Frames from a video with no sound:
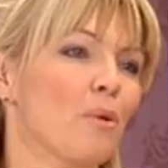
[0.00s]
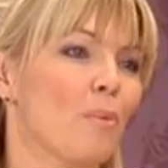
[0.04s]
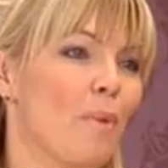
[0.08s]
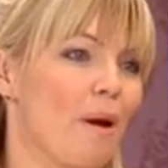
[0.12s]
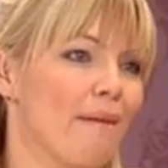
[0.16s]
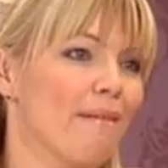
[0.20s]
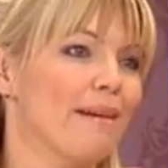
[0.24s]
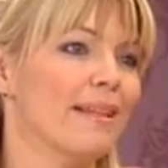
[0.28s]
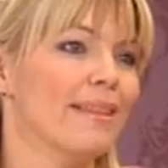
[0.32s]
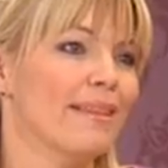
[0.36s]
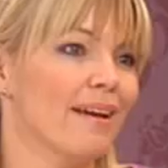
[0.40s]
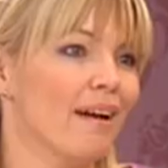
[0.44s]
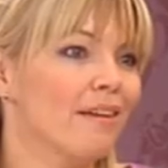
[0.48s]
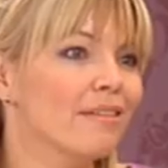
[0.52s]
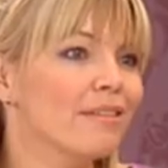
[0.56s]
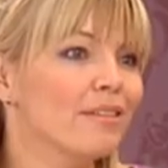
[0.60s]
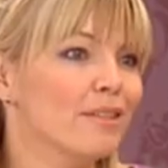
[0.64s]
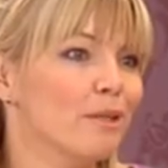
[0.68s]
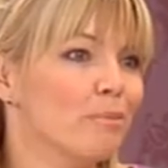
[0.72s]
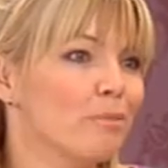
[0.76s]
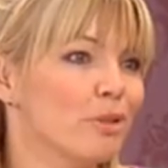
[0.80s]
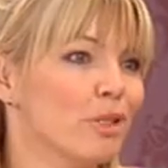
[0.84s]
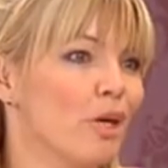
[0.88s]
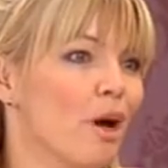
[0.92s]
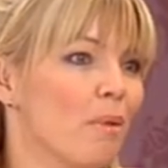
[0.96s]
wear anything under
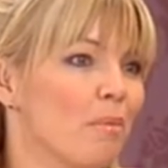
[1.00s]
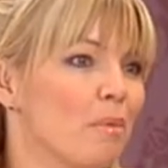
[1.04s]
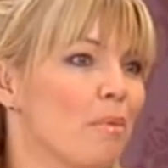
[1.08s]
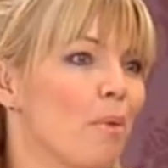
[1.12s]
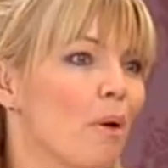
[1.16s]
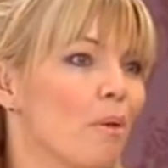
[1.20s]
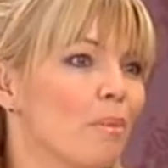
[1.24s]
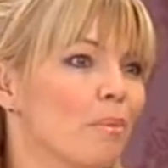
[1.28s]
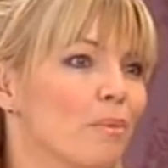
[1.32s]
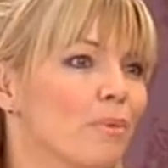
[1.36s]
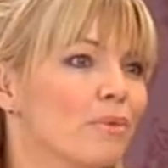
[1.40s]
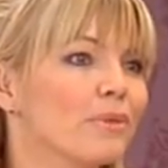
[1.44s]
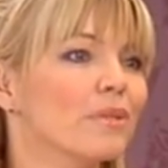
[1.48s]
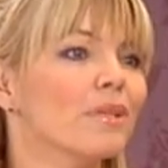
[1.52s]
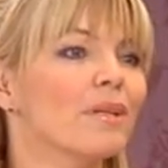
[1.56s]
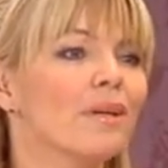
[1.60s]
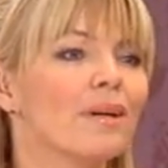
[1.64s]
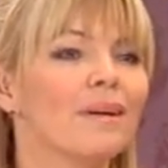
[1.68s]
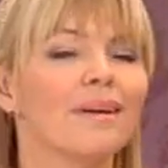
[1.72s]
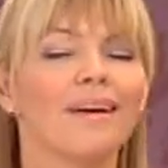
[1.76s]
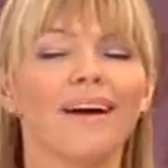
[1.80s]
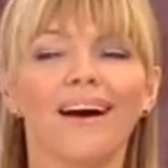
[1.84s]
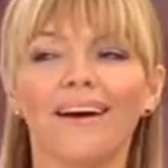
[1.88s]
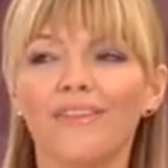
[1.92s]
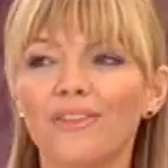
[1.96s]
your pyjama bottoms.
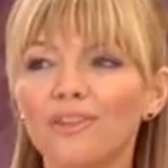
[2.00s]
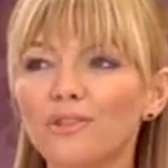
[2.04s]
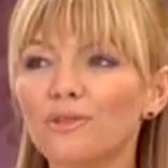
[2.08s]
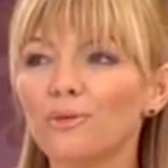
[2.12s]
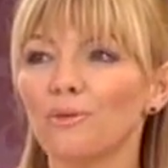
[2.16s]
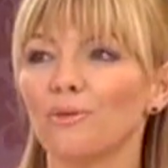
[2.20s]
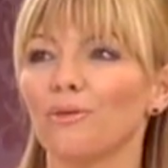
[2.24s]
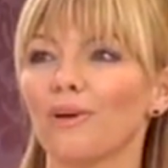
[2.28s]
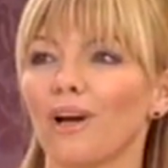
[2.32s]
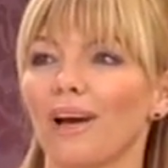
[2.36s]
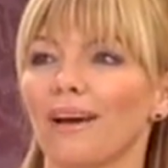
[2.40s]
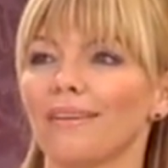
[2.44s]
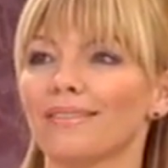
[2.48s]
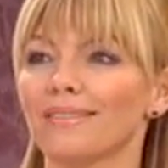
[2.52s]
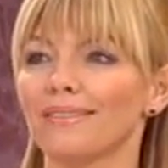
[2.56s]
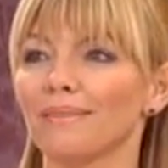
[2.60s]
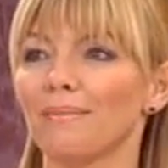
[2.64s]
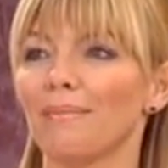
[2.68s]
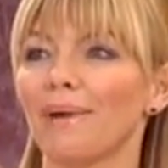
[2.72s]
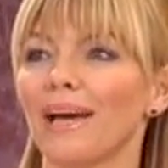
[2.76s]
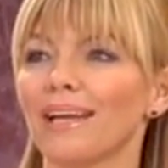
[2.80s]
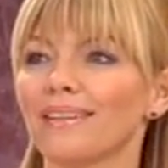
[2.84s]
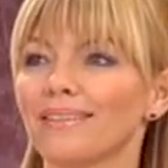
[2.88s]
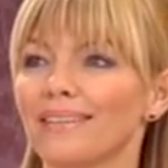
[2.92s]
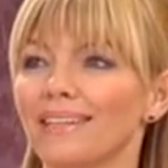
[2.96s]
And the door goes, and
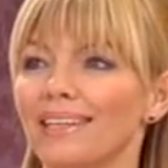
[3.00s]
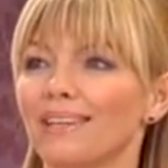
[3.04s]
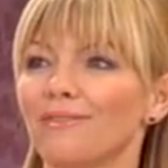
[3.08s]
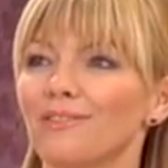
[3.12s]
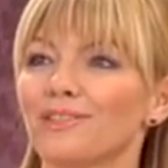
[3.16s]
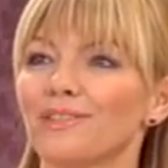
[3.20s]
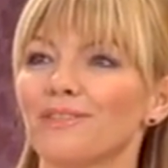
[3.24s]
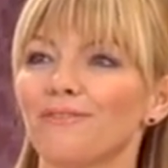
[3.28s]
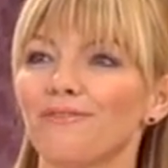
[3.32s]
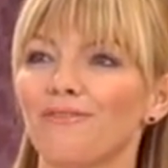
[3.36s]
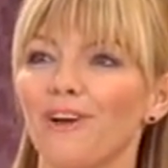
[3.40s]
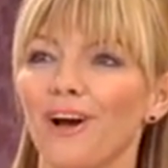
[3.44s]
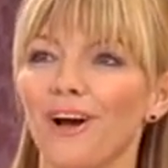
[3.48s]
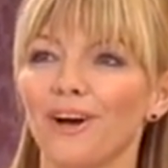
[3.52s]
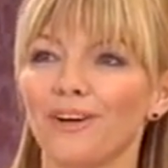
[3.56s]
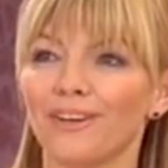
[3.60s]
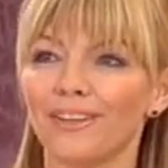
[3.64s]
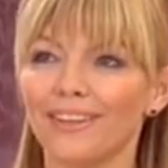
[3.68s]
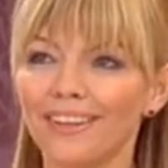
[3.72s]
the man delivers the phone.